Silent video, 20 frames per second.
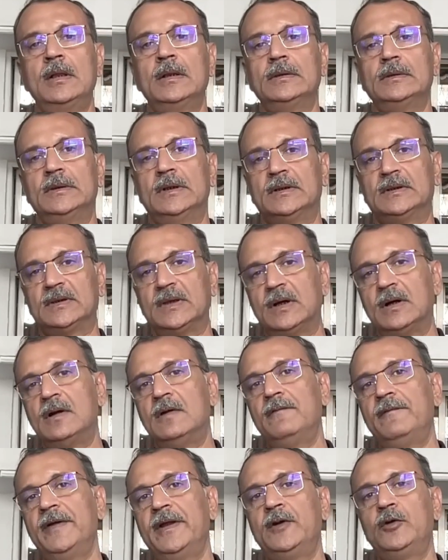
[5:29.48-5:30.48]
The
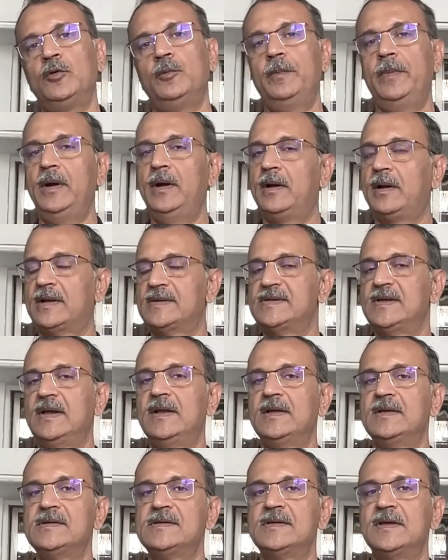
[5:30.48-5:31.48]
third way to build
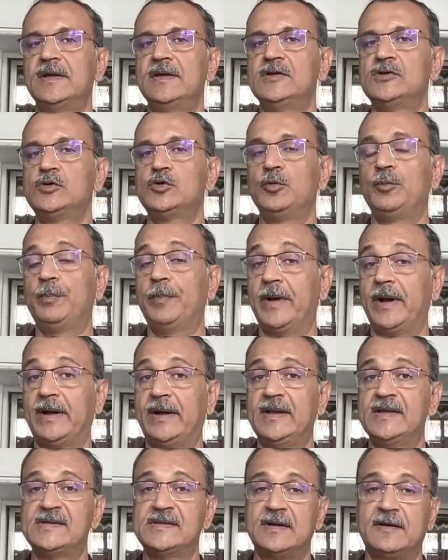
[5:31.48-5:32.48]
resilience is to
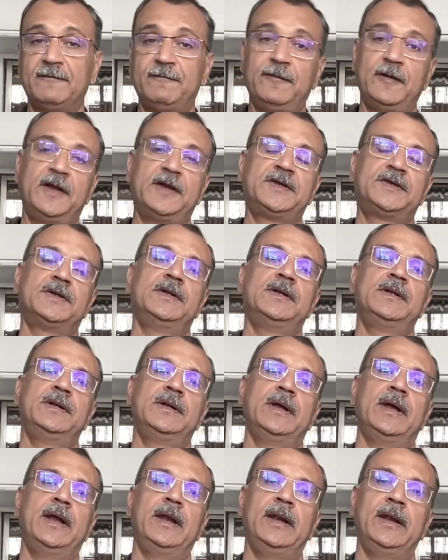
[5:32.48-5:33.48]
practice
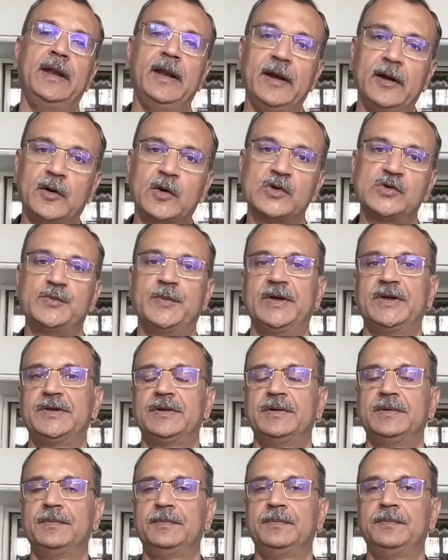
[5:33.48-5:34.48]
reflection and
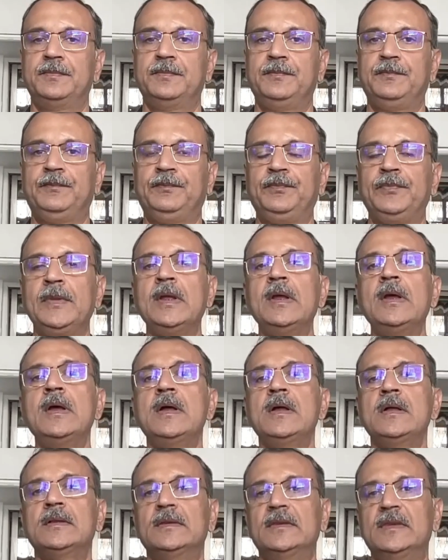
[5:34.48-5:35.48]
introspection.
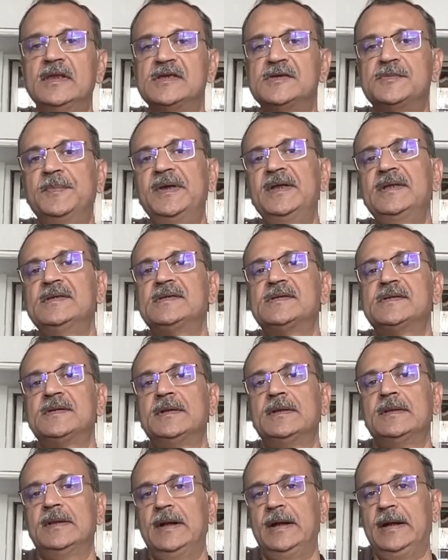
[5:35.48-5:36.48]
This means
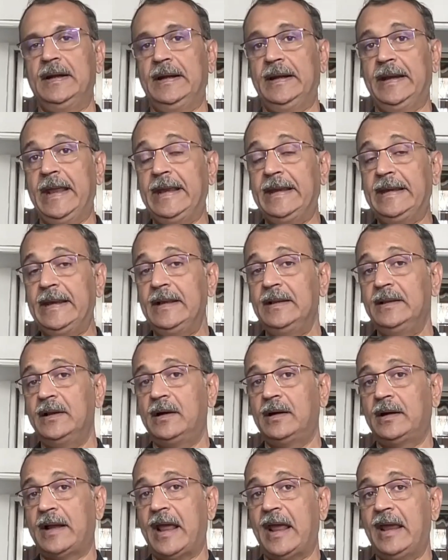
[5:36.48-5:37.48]
that taking
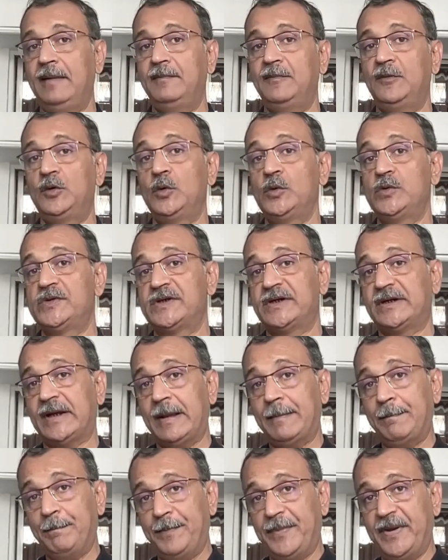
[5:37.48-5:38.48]
the time to
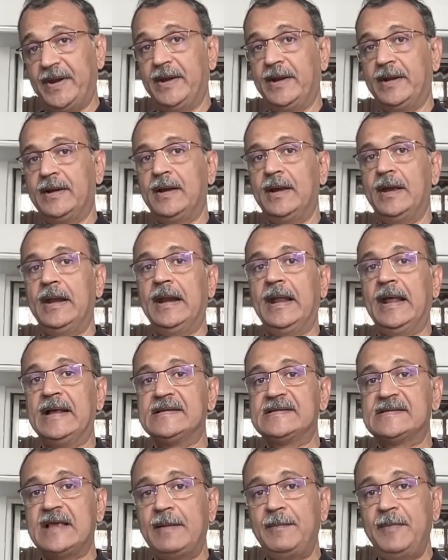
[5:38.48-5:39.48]
step back and
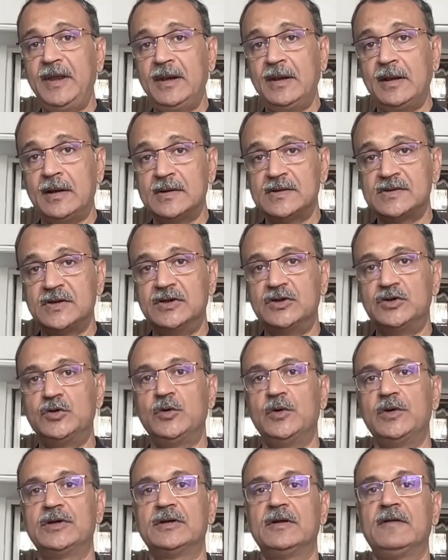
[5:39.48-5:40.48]
examine a
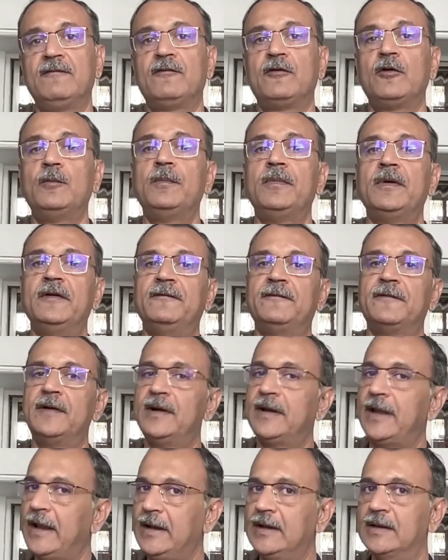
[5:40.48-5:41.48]
situation from
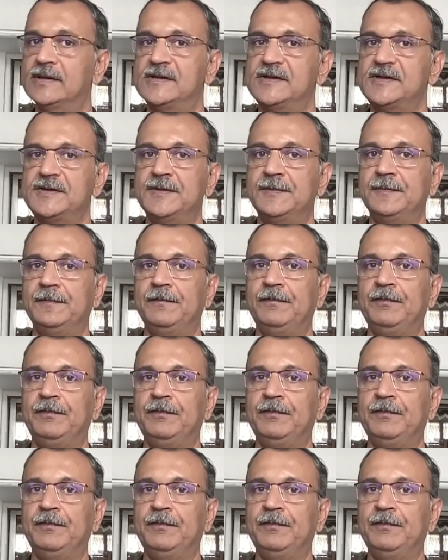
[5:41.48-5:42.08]
different angles.